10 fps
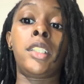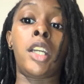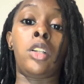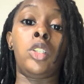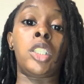
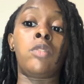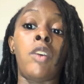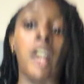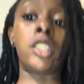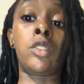includes
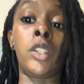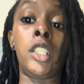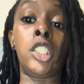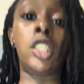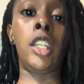
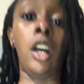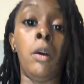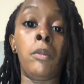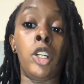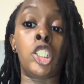fostering
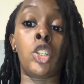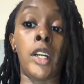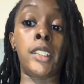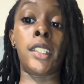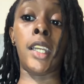your
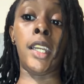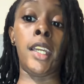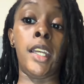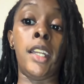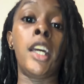trust
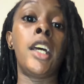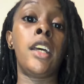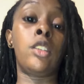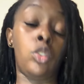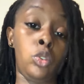in
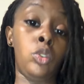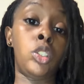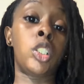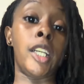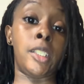through
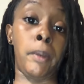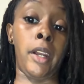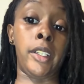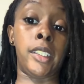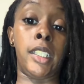
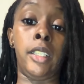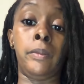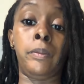transparency.